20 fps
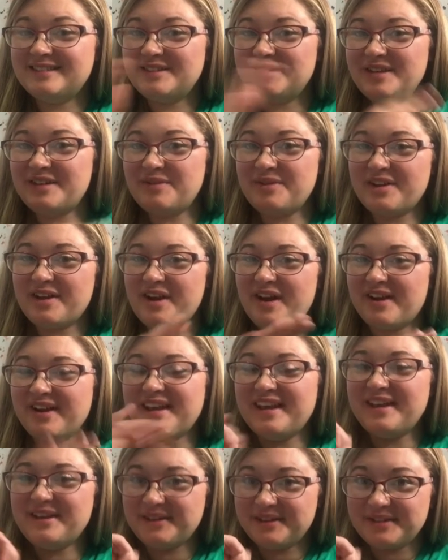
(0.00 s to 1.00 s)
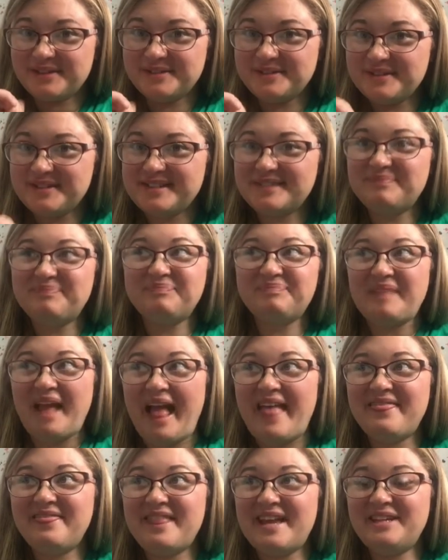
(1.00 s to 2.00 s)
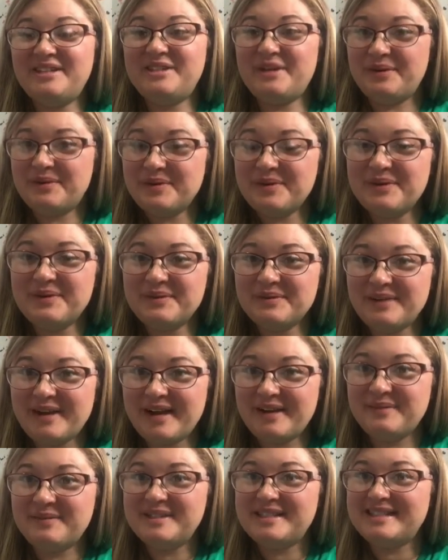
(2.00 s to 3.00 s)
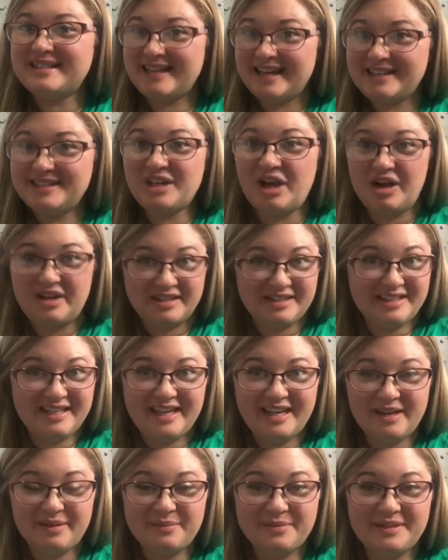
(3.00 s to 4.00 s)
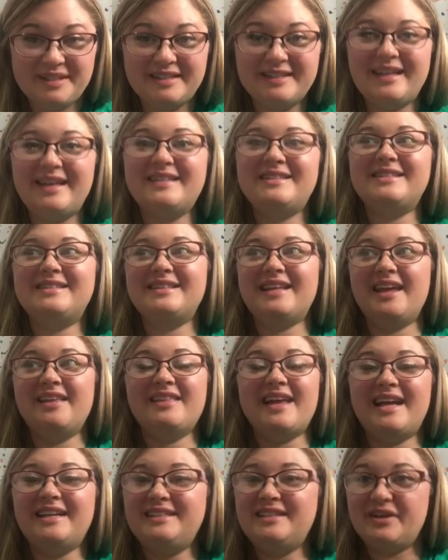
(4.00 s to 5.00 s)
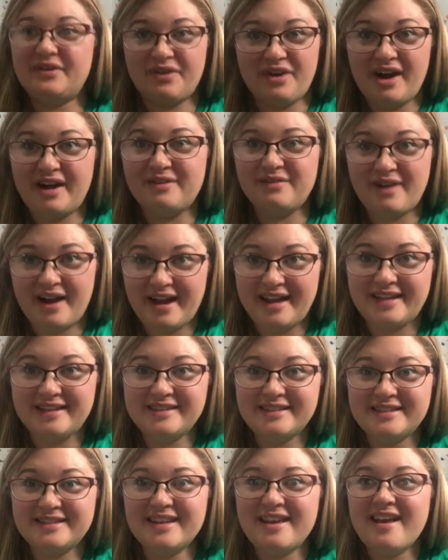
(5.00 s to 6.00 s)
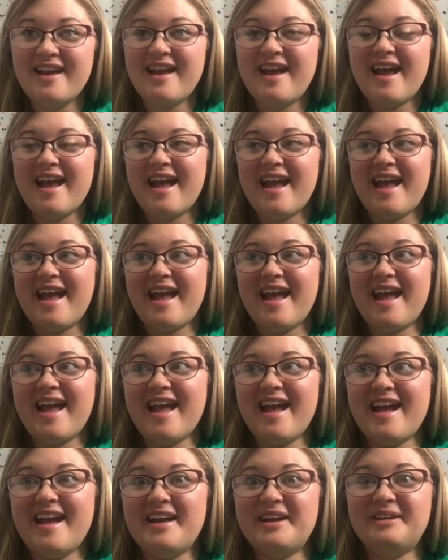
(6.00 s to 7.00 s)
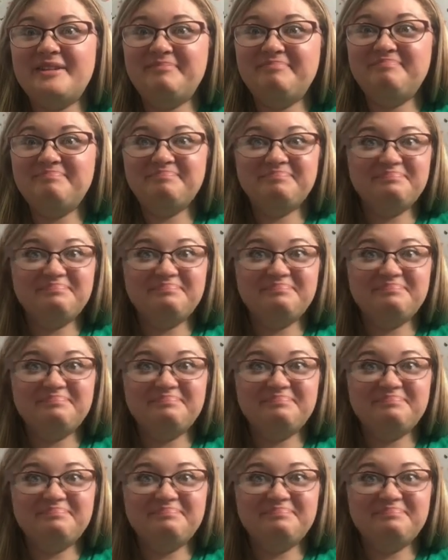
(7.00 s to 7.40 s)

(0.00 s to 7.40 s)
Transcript: what are they called, igloos. They don't go around with sled dog teams unless it's like the Iditarod race. And